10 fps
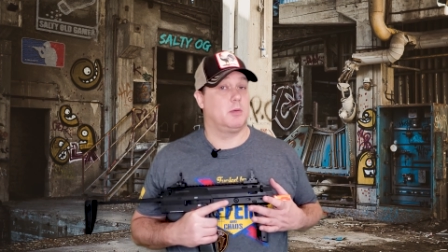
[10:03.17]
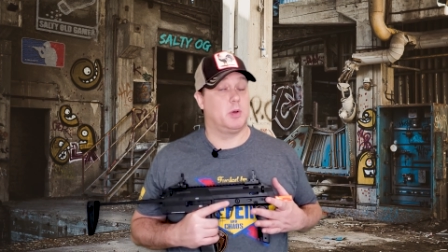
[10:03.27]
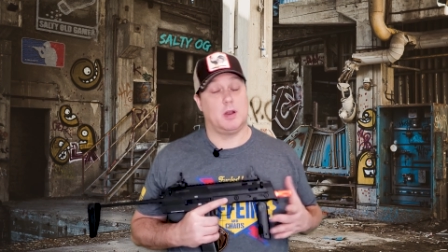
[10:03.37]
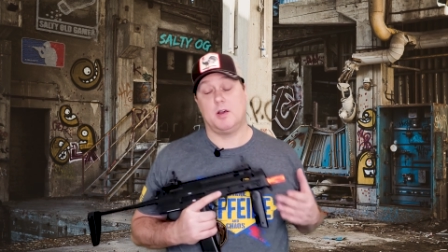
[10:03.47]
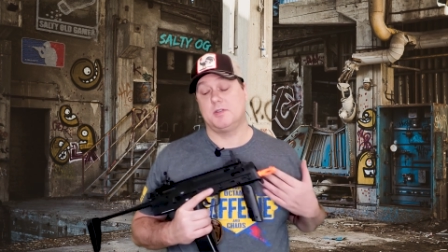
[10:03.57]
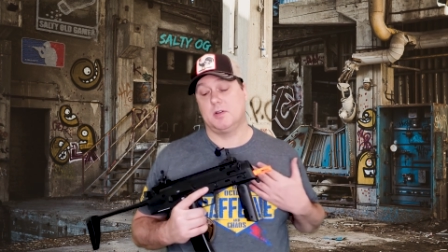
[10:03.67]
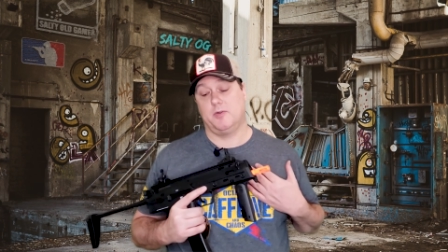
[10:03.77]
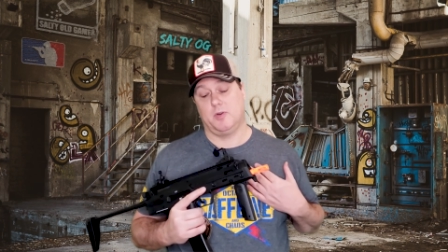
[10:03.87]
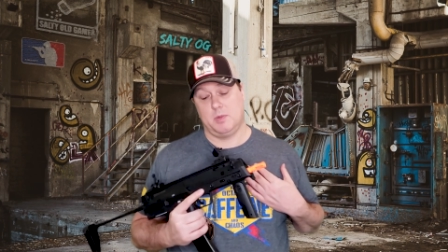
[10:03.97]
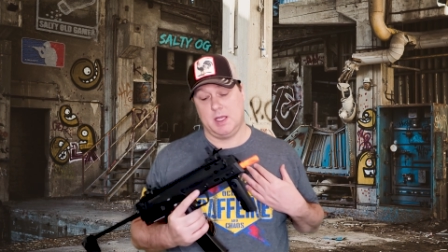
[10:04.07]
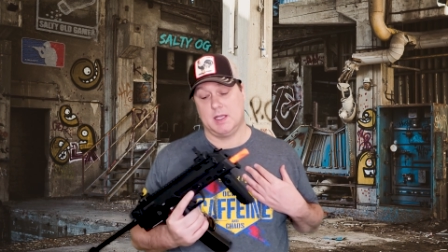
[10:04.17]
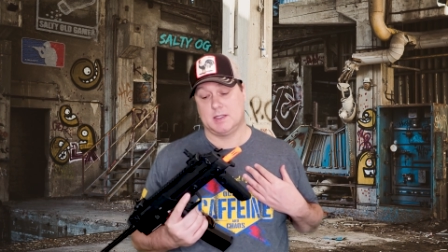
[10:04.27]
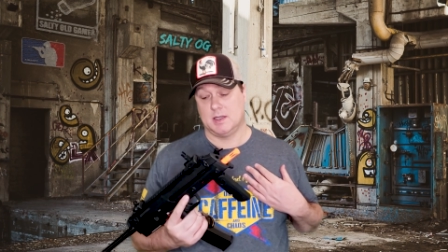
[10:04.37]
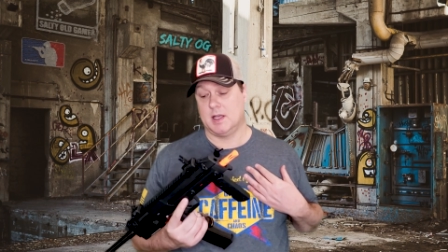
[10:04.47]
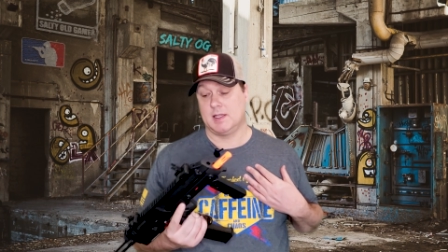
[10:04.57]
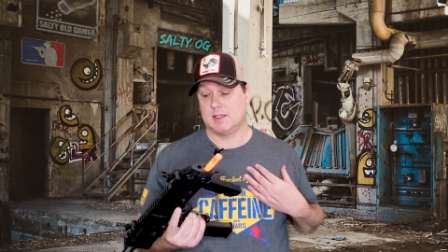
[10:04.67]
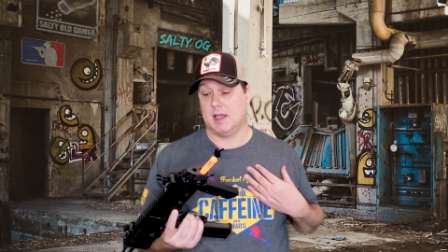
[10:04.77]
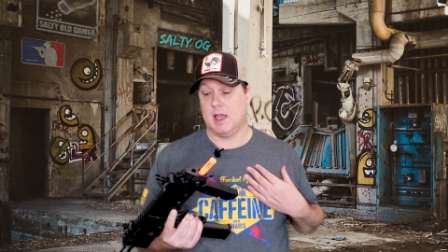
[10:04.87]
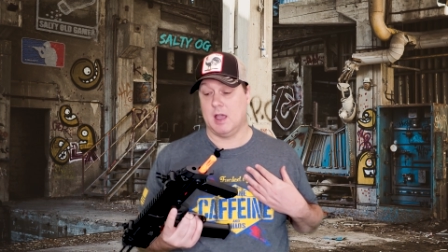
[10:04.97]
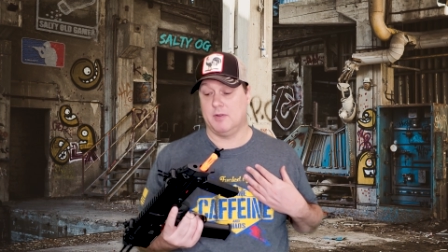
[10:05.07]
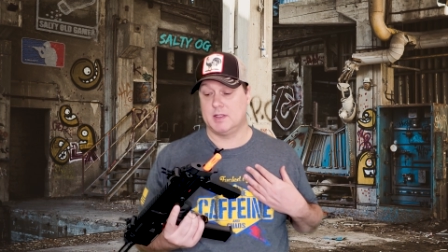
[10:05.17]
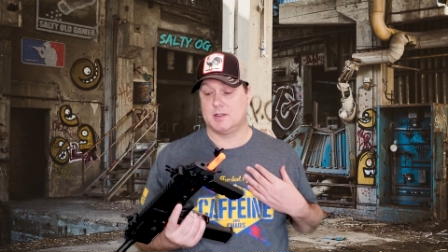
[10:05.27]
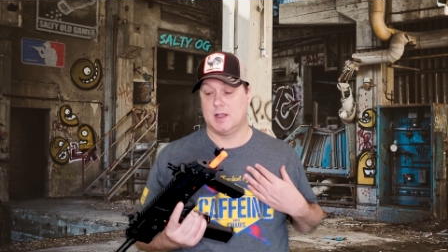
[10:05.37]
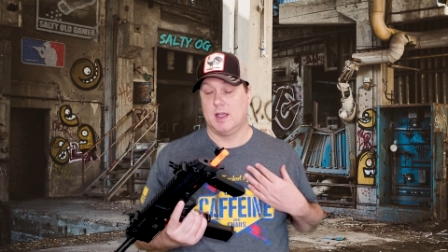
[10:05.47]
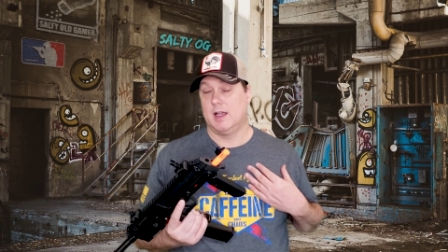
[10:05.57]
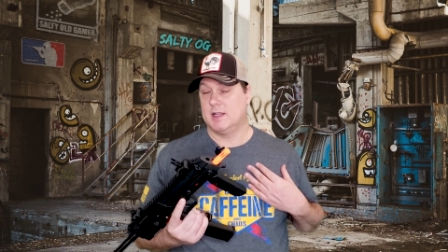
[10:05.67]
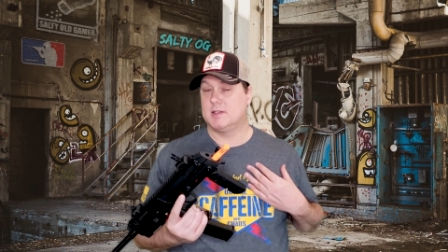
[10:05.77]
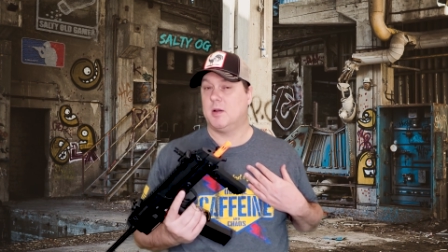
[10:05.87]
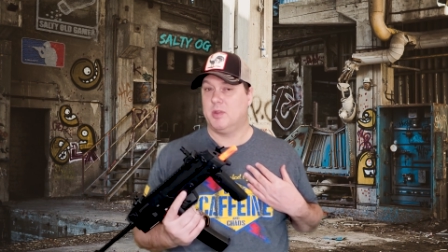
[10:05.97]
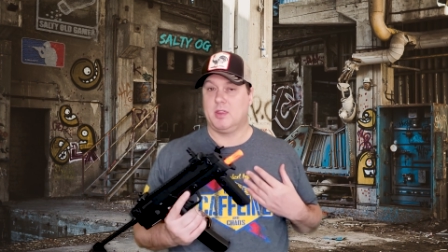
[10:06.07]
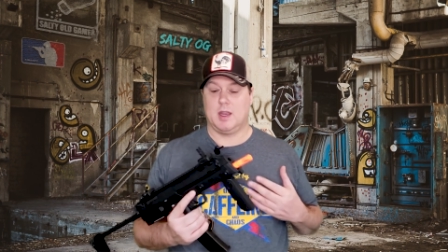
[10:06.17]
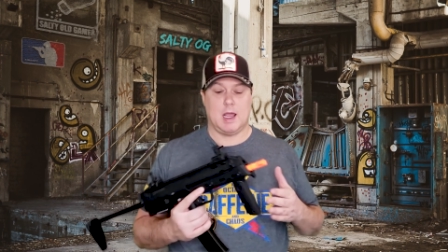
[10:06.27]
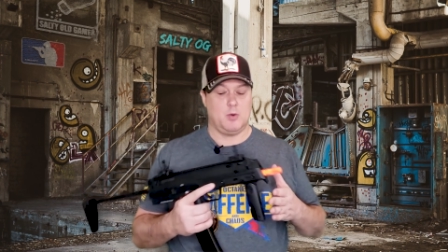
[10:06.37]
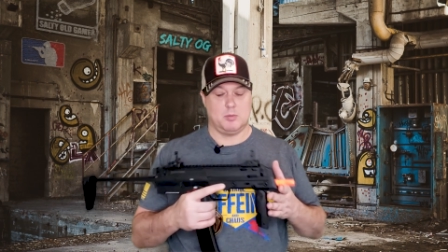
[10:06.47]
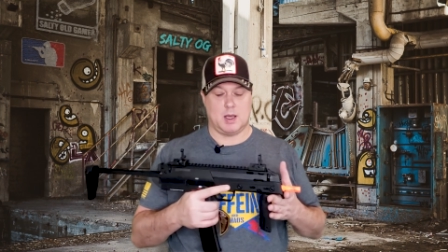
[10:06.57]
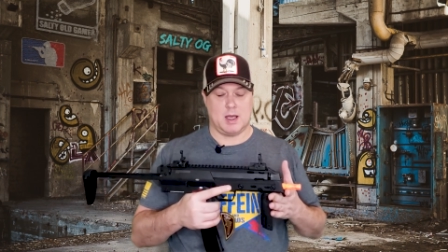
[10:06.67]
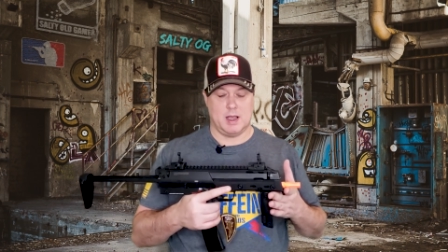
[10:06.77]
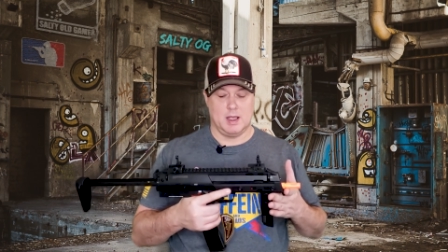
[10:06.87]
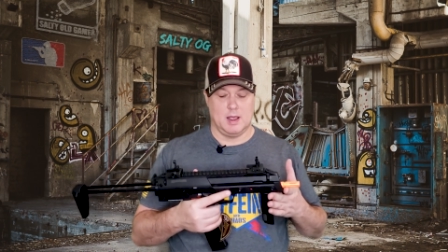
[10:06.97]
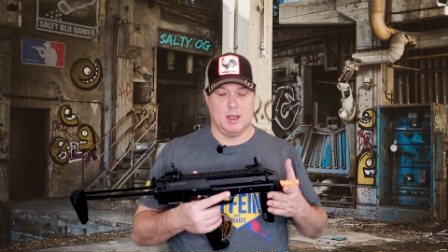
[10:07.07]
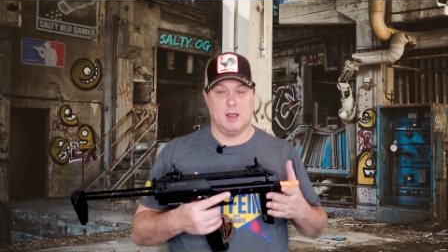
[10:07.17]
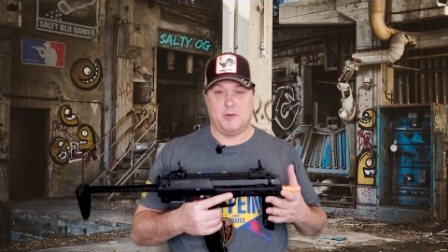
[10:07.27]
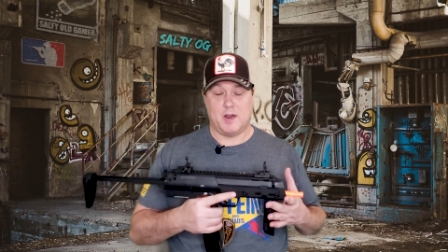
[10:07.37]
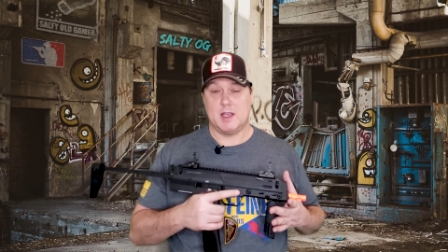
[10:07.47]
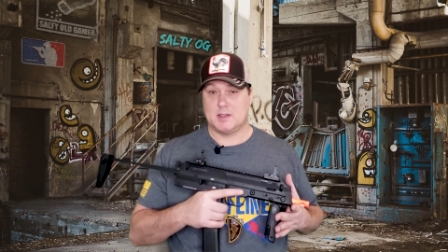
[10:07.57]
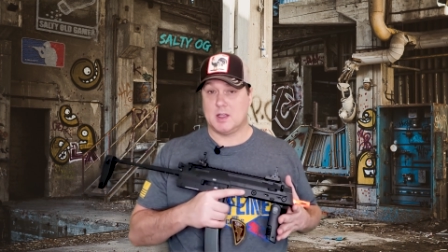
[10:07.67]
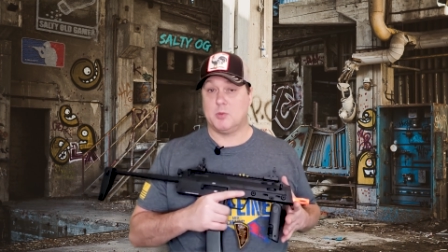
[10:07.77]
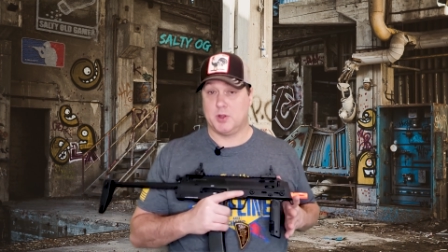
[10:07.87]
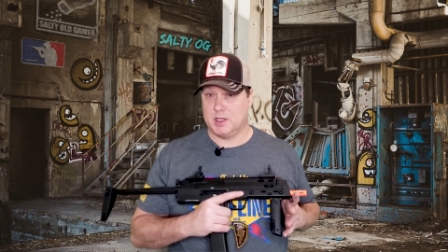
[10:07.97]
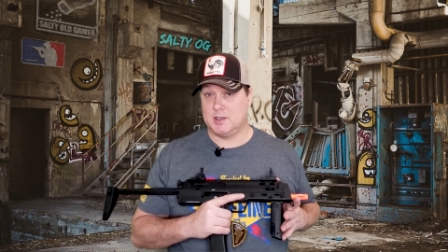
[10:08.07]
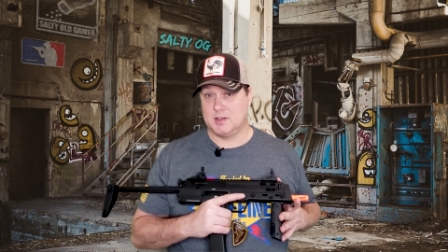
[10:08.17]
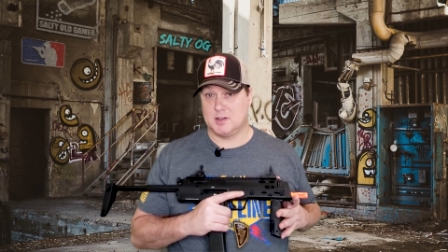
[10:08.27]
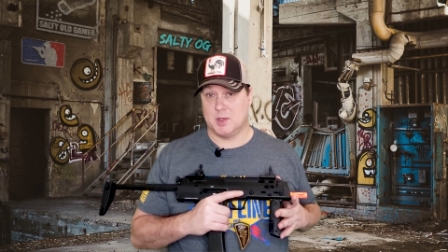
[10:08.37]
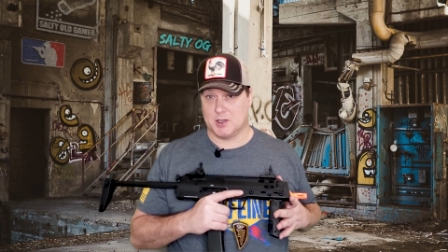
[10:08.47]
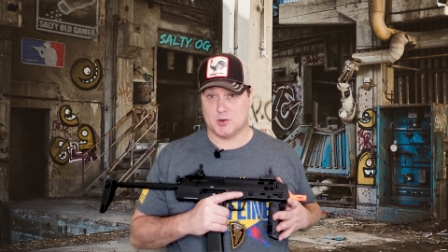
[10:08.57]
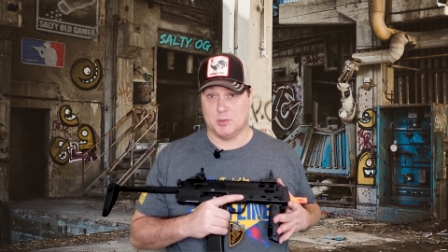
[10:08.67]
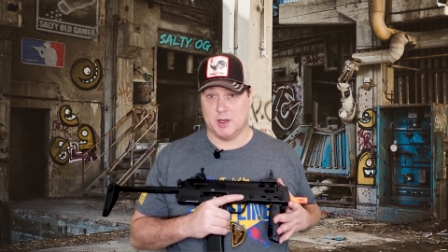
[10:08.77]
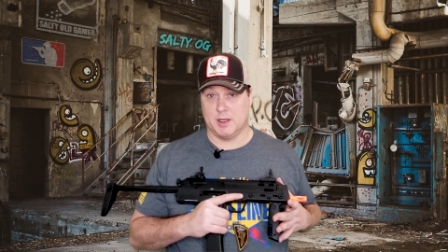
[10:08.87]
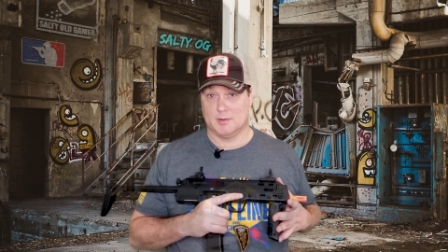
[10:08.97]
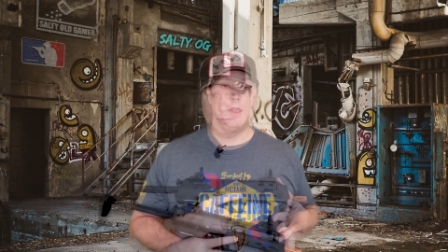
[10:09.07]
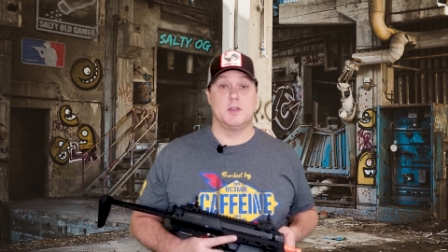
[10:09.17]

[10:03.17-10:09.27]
but also for me, it's a nice to have. It's something that I would buy if I stumbled into some extra money.